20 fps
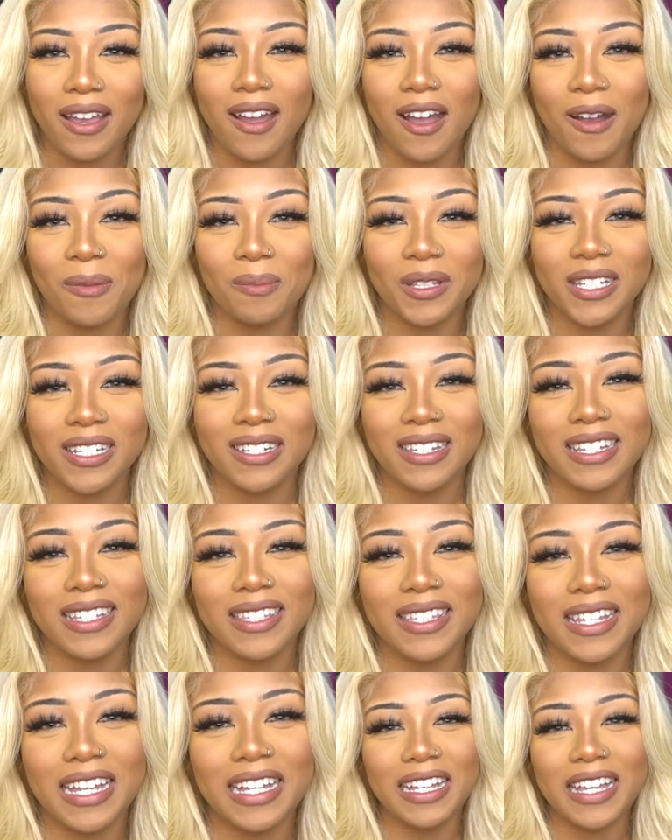accomplished
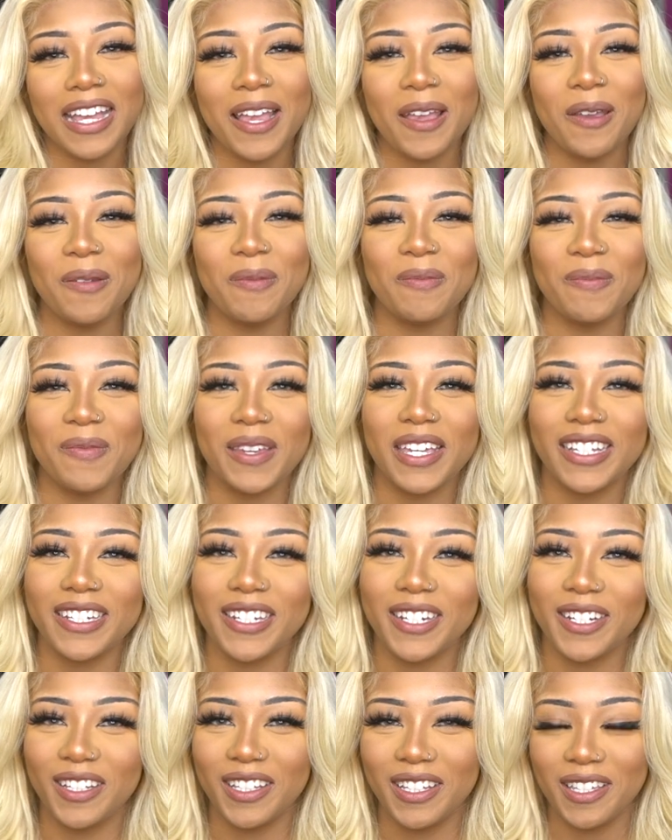this look, make
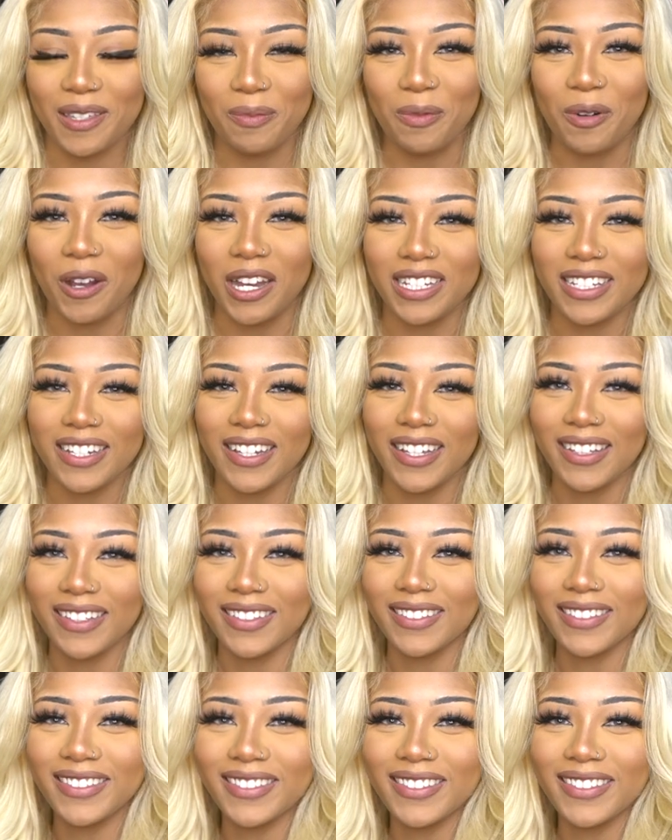sure you keep watching.